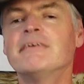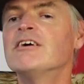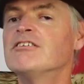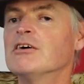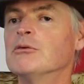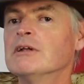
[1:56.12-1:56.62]

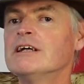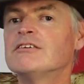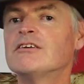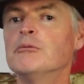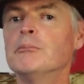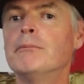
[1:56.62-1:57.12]
So let's
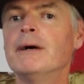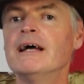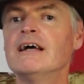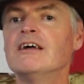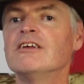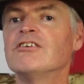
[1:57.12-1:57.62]

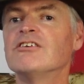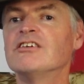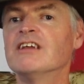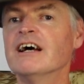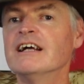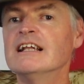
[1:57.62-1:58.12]
compare
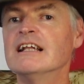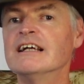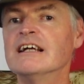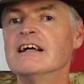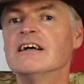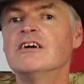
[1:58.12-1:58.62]

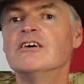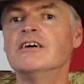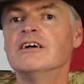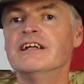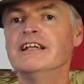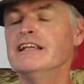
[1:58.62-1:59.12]
styling
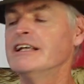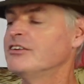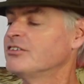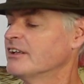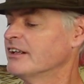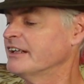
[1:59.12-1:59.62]

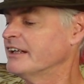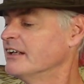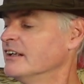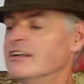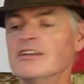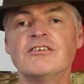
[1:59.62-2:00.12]
initially.
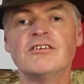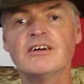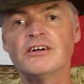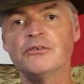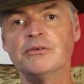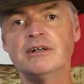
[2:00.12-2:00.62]

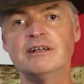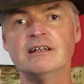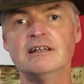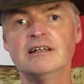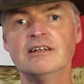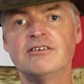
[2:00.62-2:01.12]
So
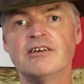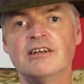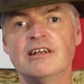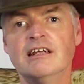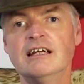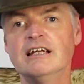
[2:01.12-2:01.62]
here's
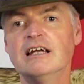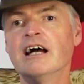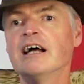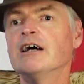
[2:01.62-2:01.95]
the